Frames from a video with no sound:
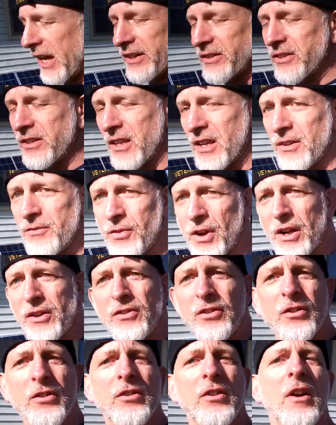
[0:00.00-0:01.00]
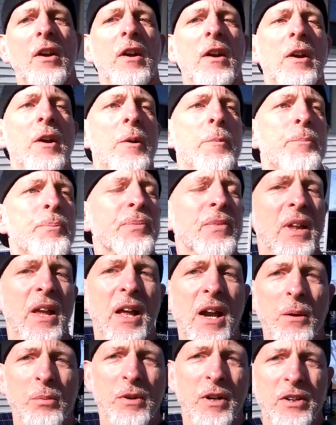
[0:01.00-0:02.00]
that's the adventures.
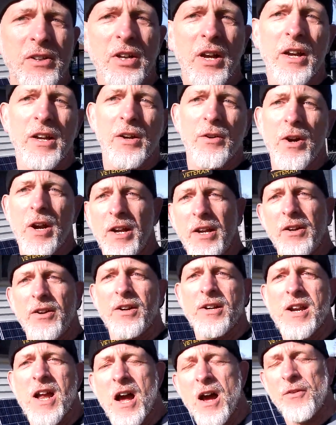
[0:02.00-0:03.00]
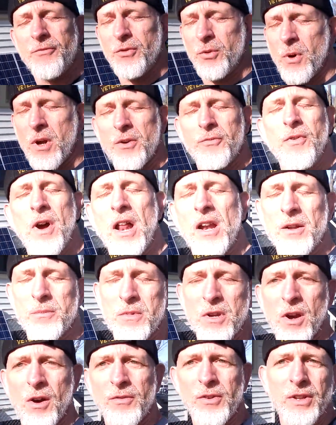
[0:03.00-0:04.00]
And I'm going to tell you right here and now, if you want to follow
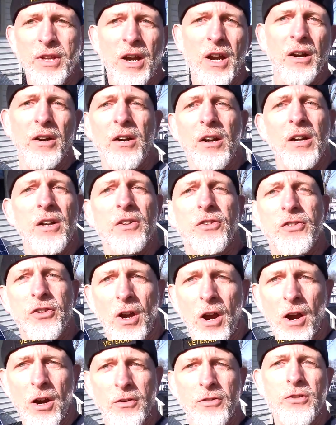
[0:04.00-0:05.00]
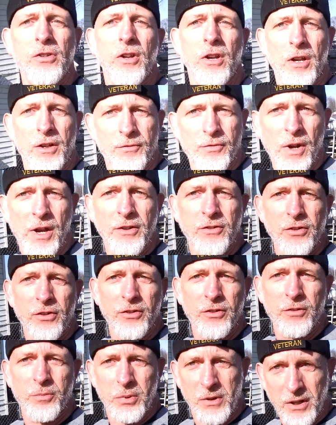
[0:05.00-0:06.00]
me over there, Sarge
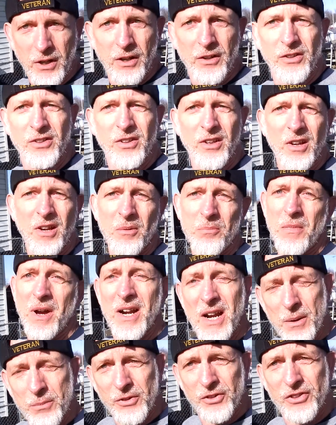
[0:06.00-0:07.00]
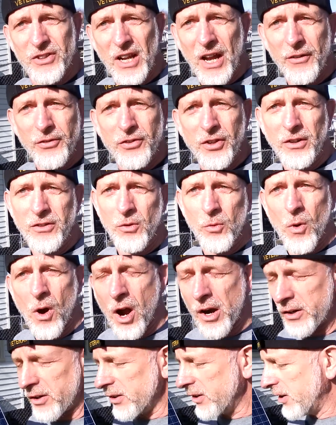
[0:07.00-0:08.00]
Adventures. Because my name is Staff Sergeant
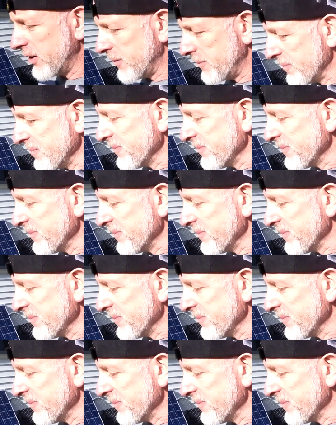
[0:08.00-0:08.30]
Walker.